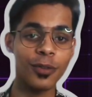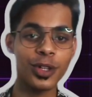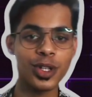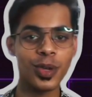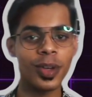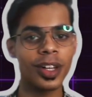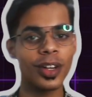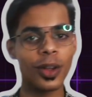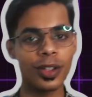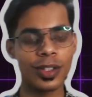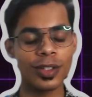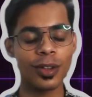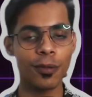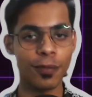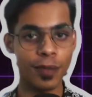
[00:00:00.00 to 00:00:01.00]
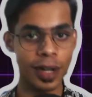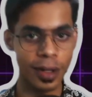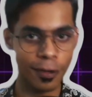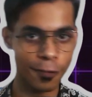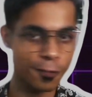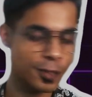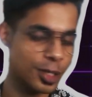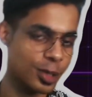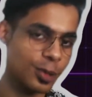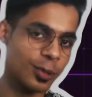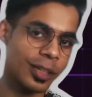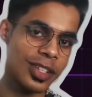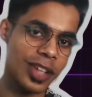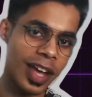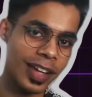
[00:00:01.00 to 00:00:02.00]
showing lots of love to the
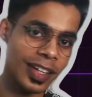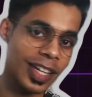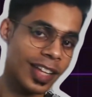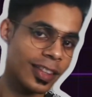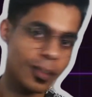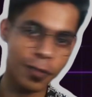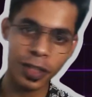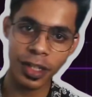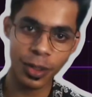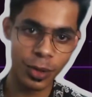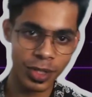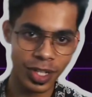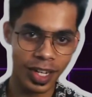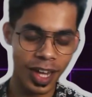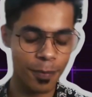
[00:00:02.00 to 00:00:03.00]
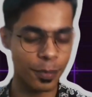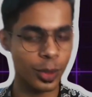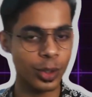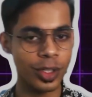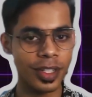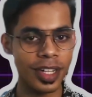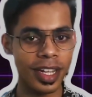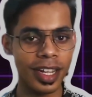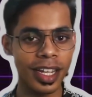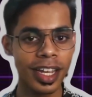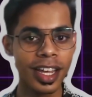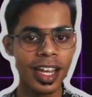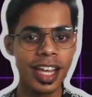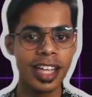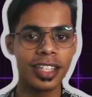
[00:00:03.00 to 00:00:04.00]
channel and the videos that I am posting.
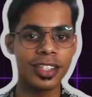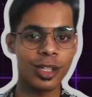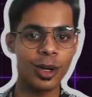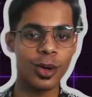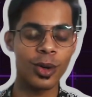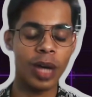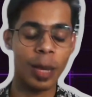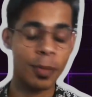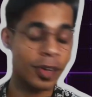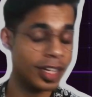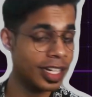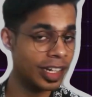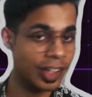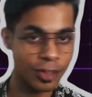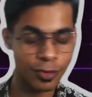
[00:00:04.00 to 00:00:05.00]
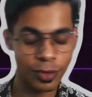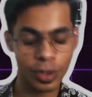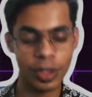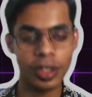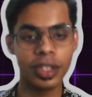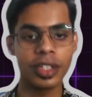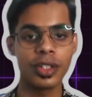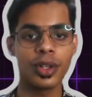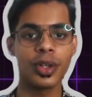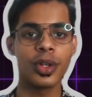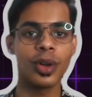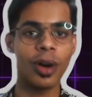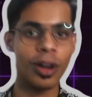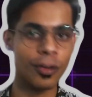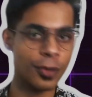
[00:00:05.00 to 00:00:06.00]
So I'm really grateful to you
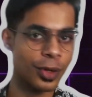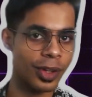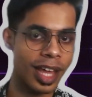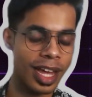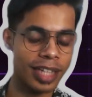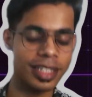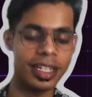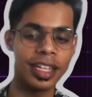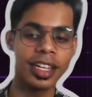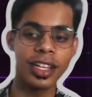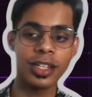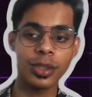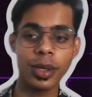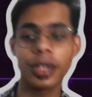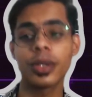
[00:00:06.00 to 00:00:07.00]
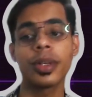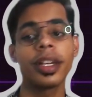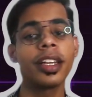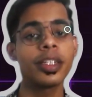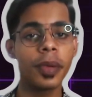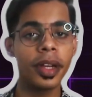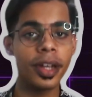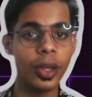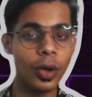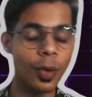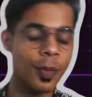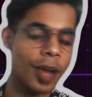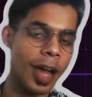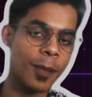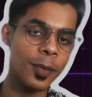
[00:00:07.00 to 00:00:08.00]
all for that. So in today's video,
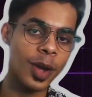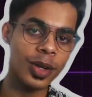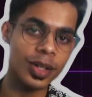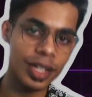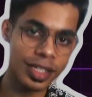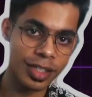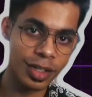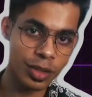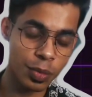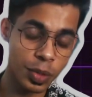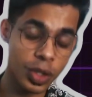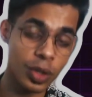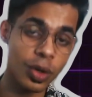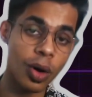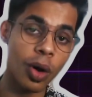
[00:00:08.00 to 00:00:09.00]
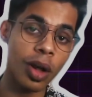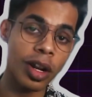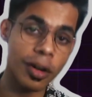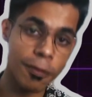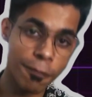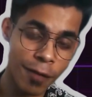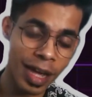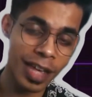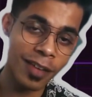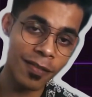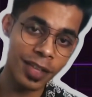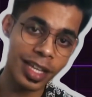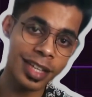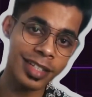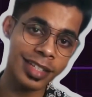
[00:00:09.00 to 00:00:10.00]
I'm going to discuss with you all
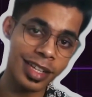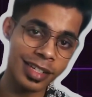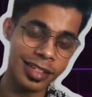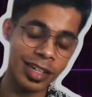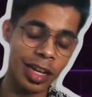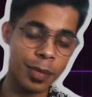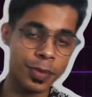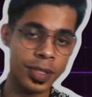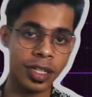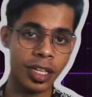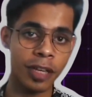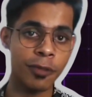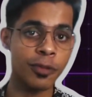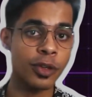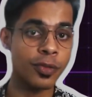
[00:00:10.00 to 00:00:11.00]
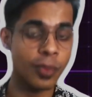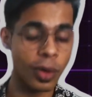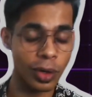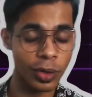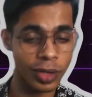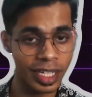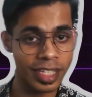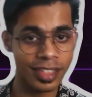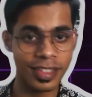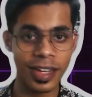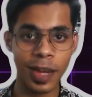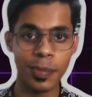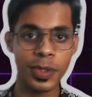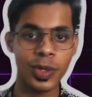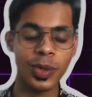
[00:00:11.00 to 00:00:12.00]
5 easy steps. If you follow these
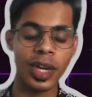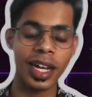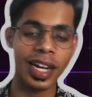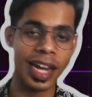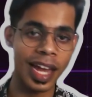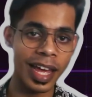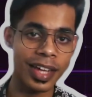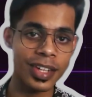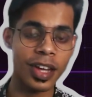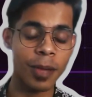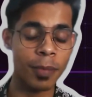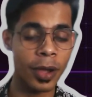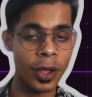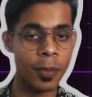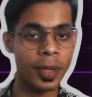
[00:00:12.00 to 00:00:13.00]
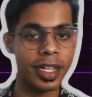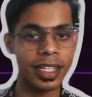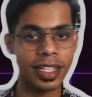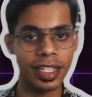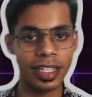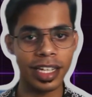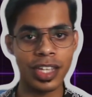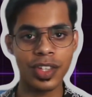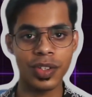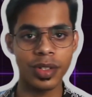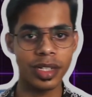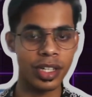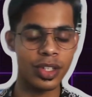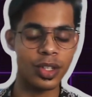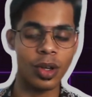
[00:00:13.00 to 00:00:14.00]
steps, you can land a biomedical
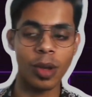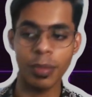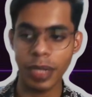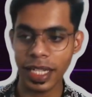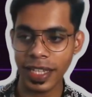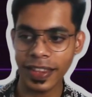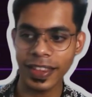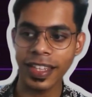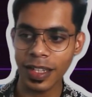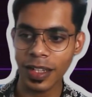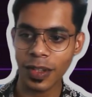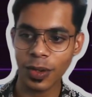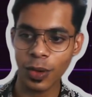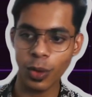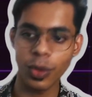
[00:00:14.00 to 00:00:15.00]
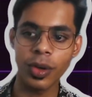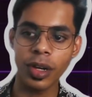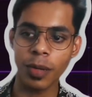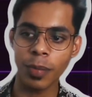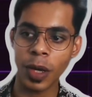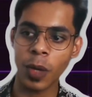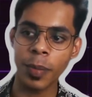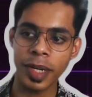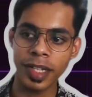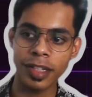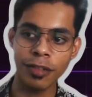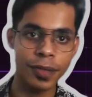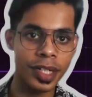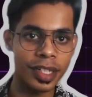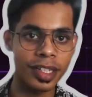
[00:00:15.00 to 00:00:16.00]
engineering job in the core biomedical
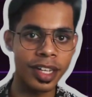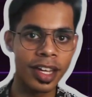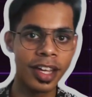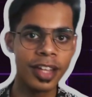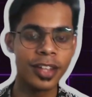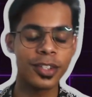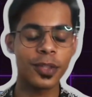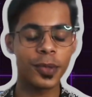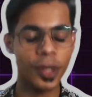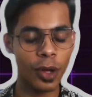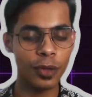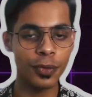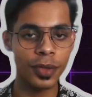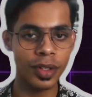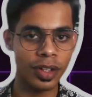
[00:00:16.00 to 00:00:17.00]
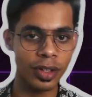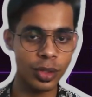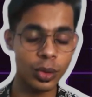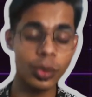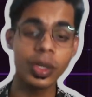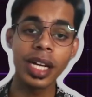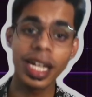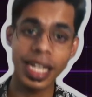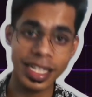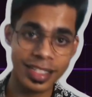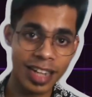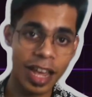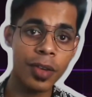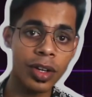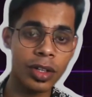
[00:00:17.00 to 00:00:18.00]
field. So without further ado, let's
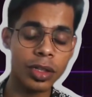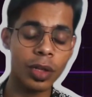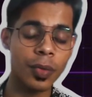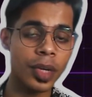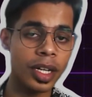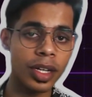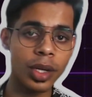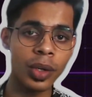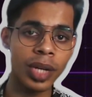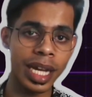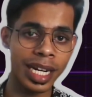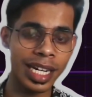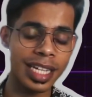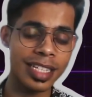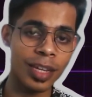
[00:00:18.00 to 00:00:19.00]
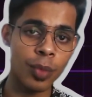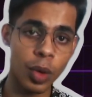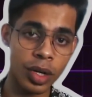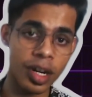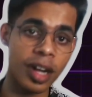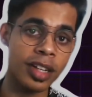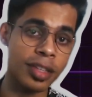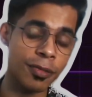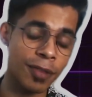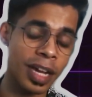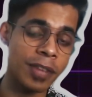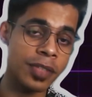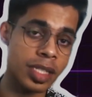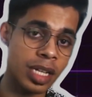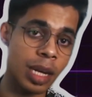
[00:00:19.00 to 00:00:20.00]
dive into the video and let's see what are the
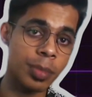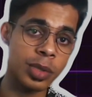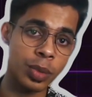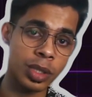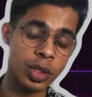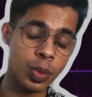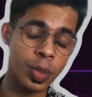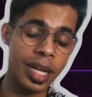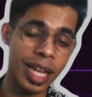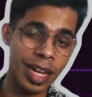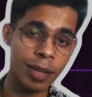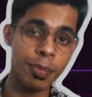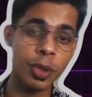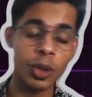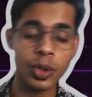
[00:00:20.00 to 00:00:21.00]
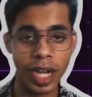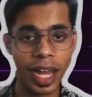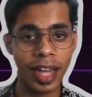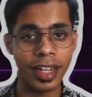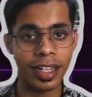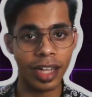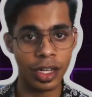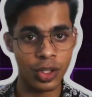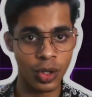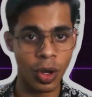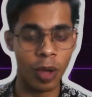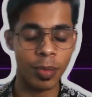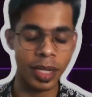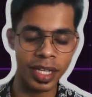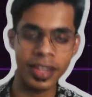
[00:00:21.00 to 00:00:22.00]
5 steps which will help you to land a
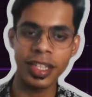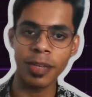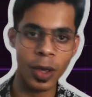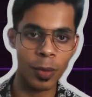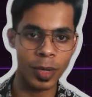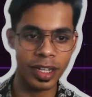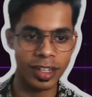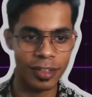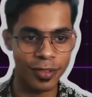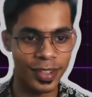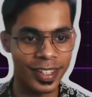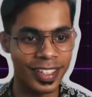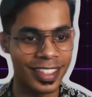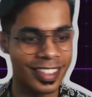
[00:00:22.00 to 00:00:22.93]
job in the biomedical field.